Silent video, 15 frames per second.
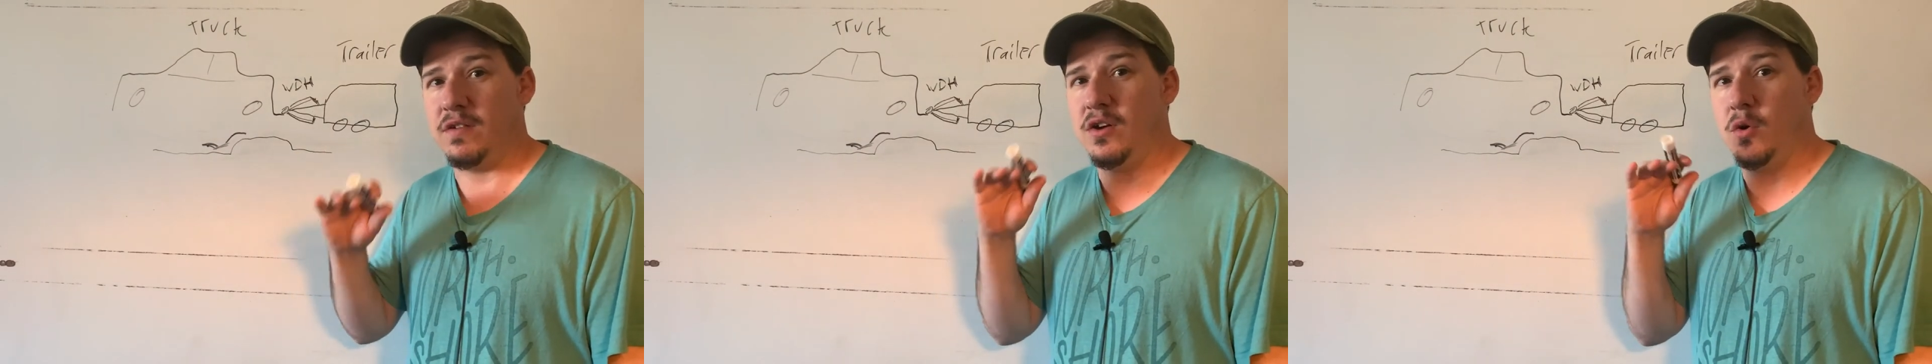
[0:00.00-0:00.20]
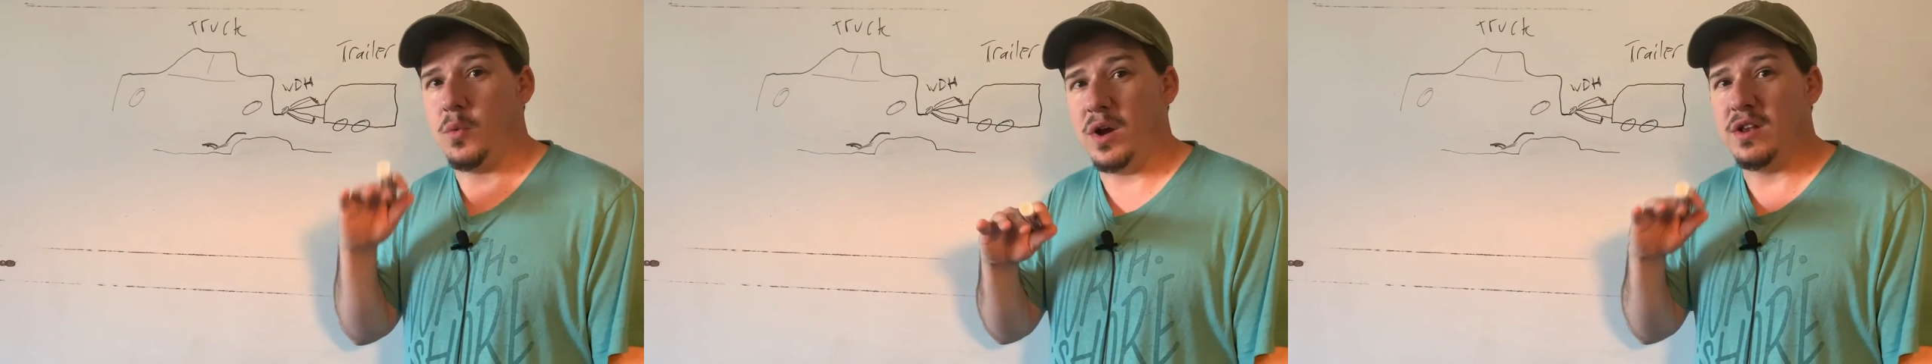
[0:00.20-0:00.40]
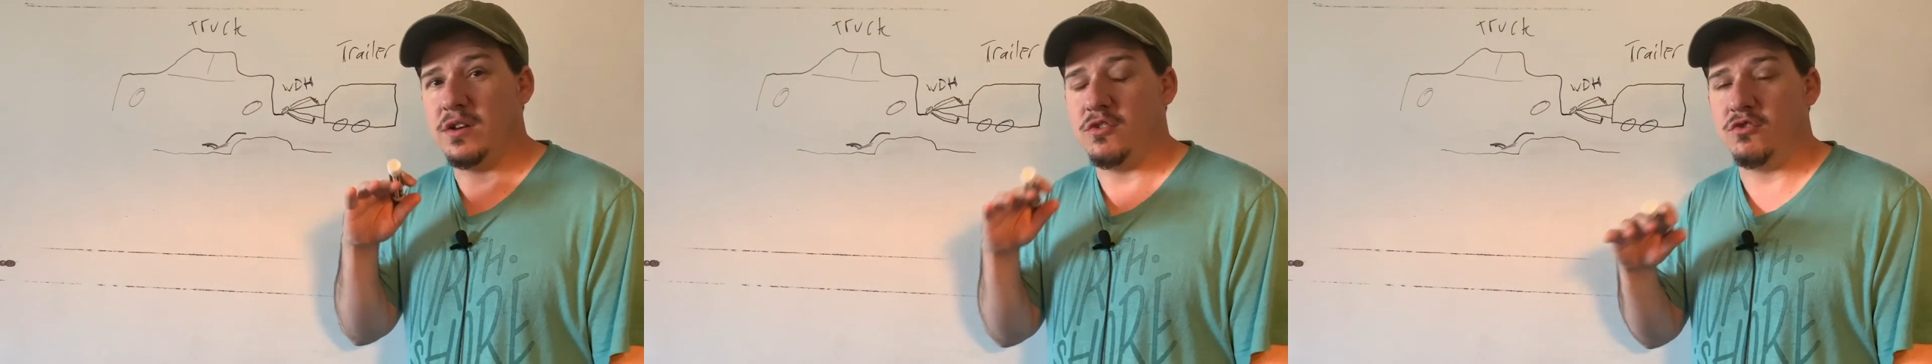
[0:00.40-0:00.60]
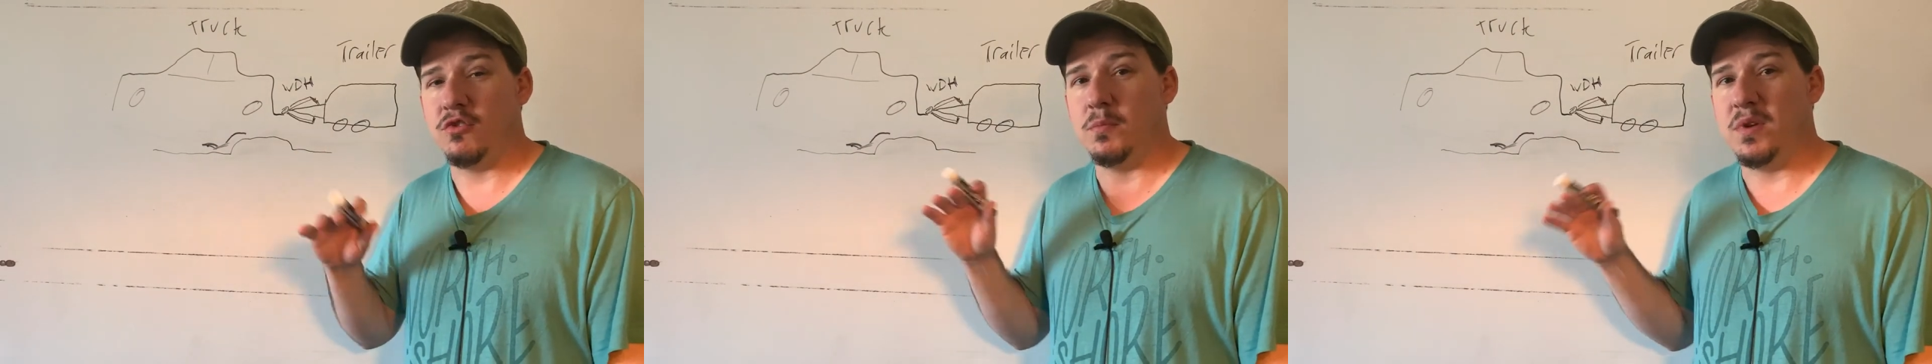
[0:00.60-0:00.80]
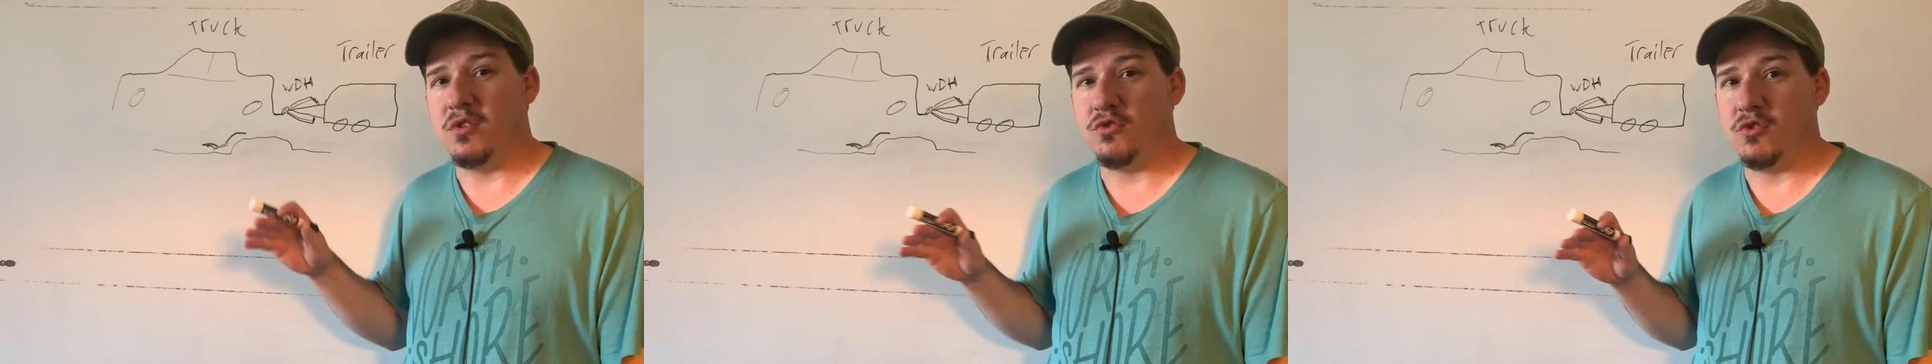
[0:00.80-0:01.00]
your weight
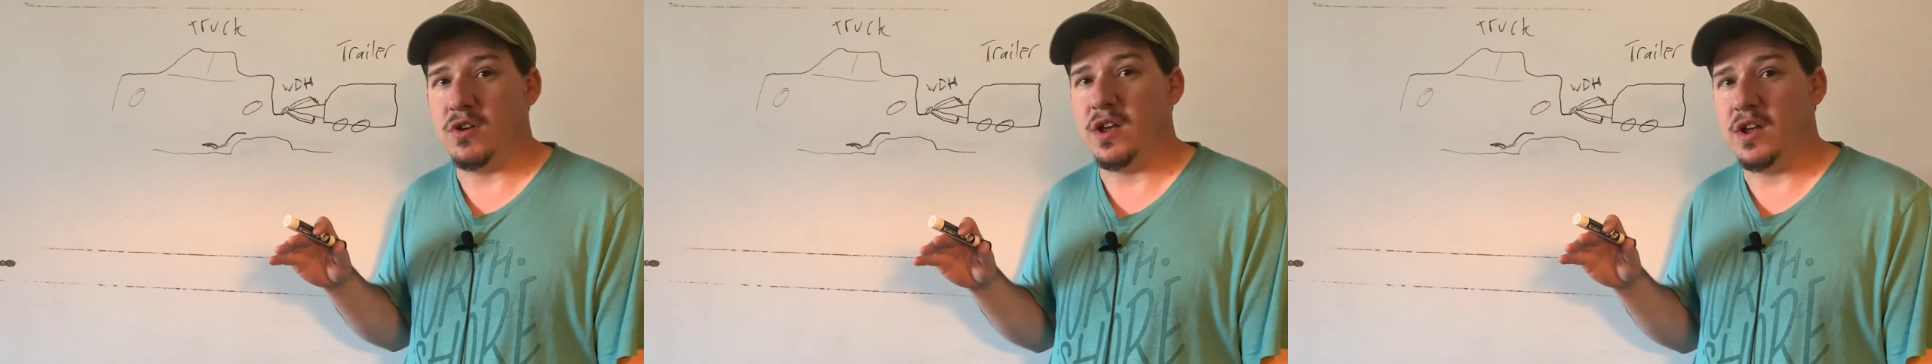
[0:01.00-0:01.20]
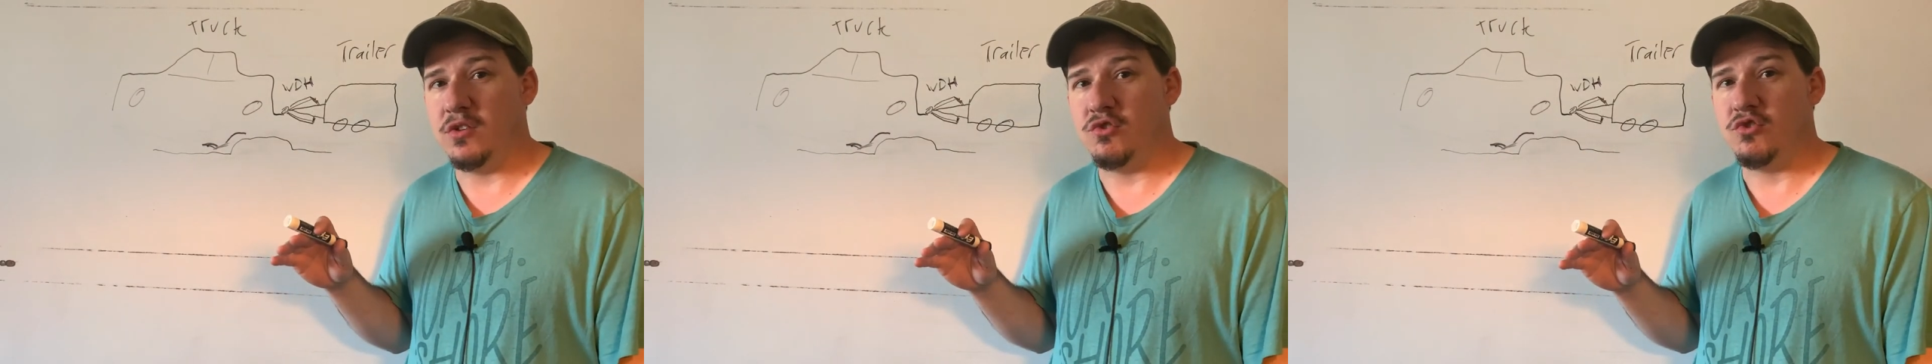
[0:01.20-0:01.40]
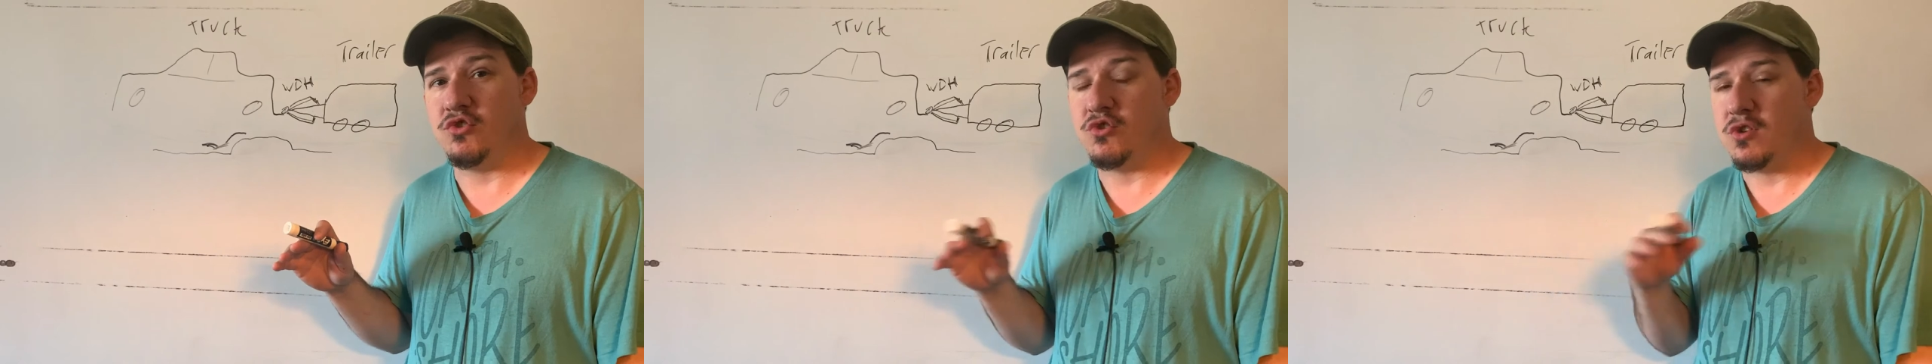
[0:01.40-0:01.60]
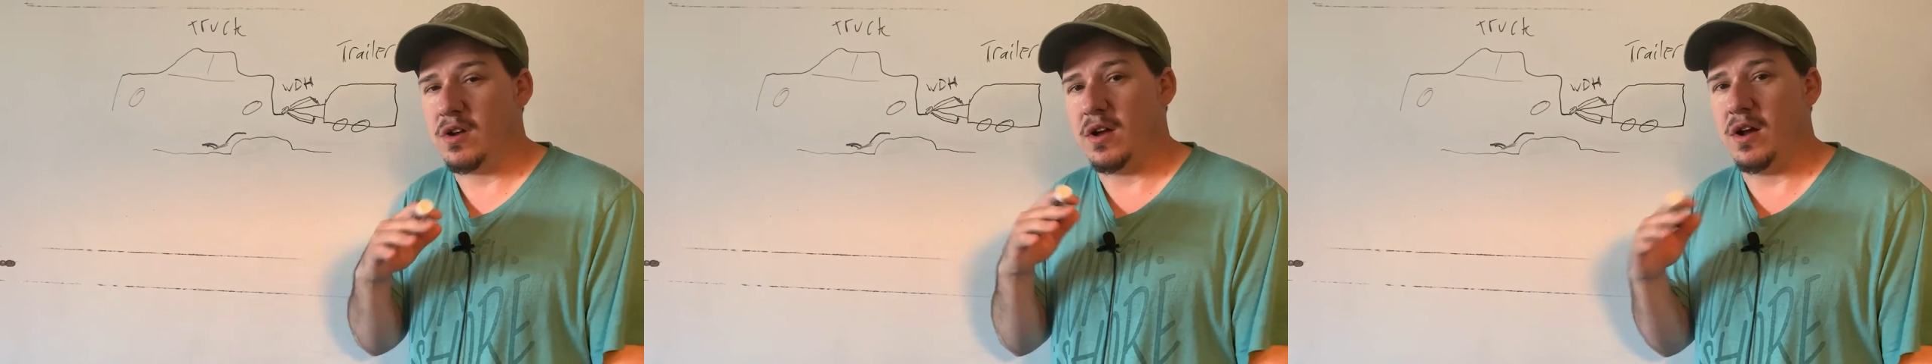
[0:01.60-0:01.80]
distribution hitch